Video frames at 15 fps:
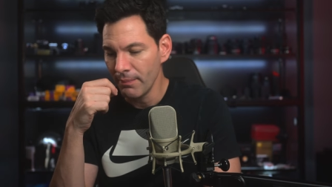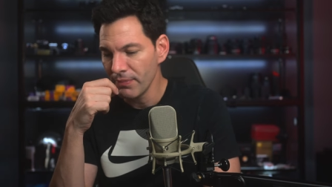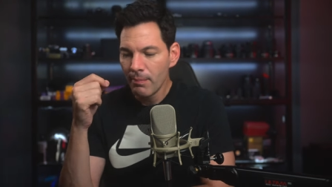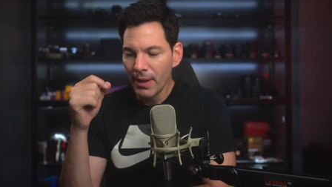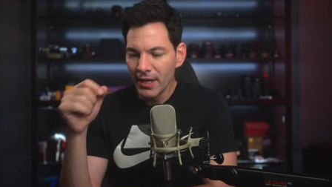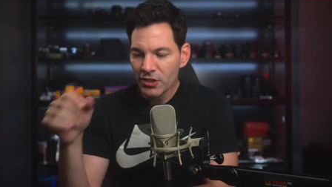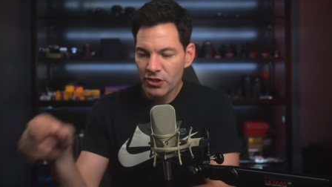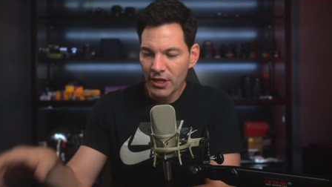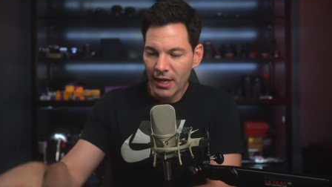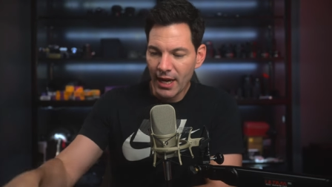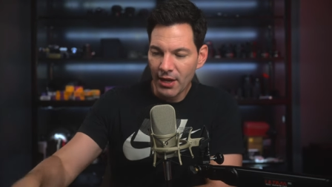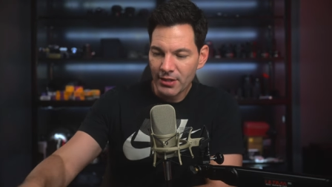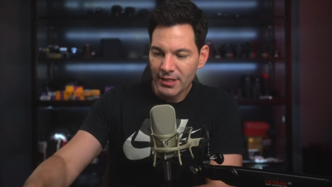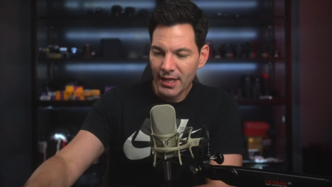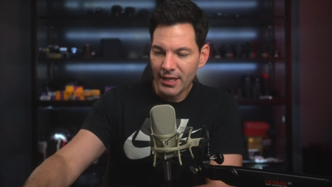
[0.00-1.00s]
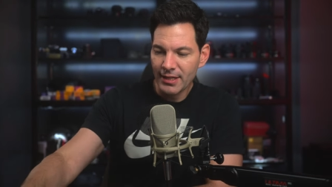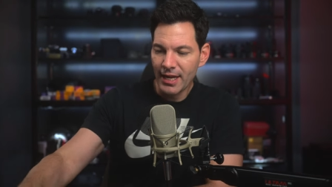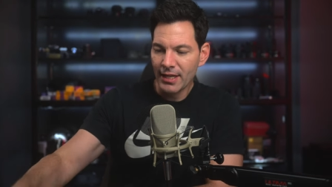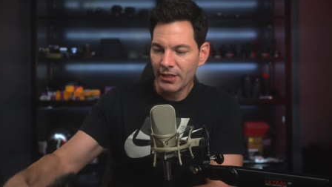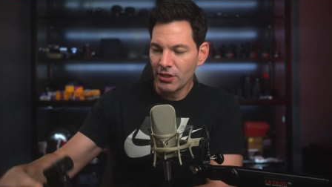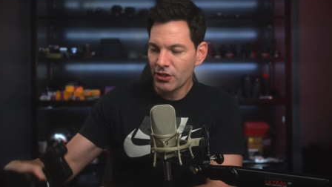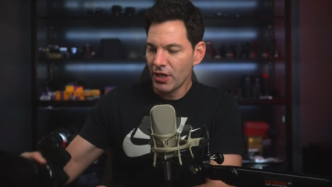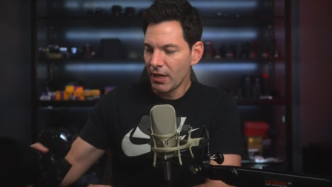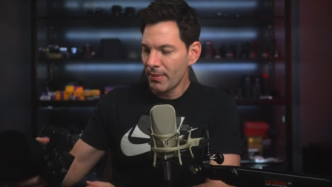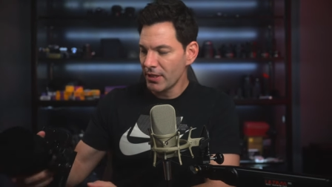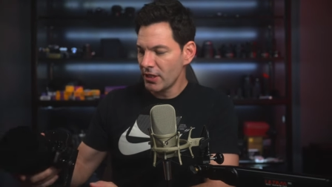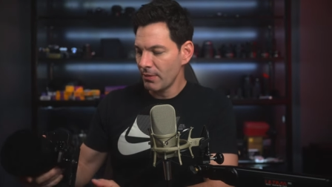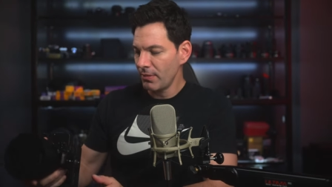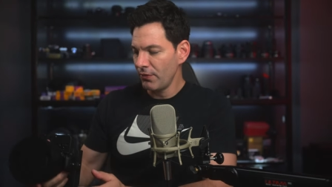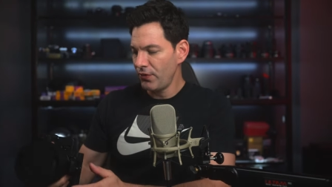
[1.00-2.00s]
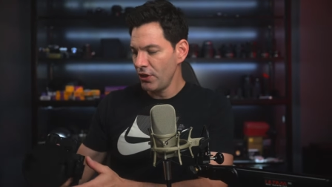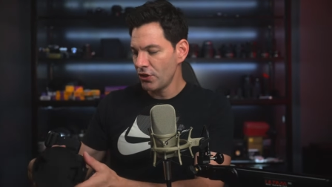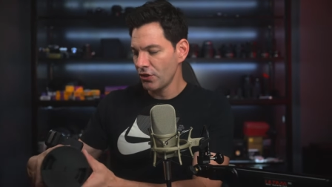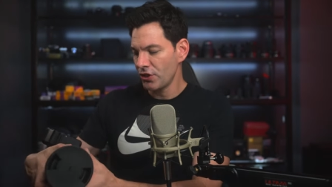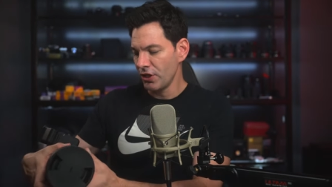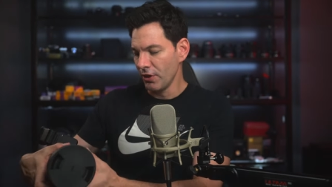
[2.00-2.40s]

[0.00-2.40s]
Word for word: But uh, outside of that, let's talk about some of the features